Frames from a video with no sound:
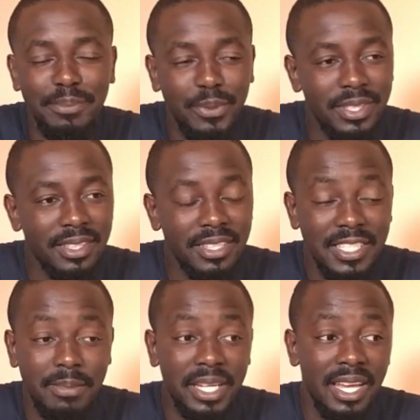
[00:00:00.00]
supporting
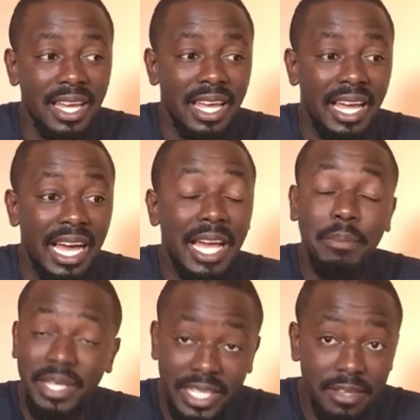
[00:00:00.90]
things, but I
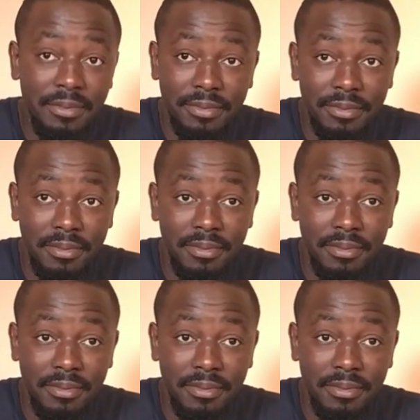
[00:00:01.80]
believe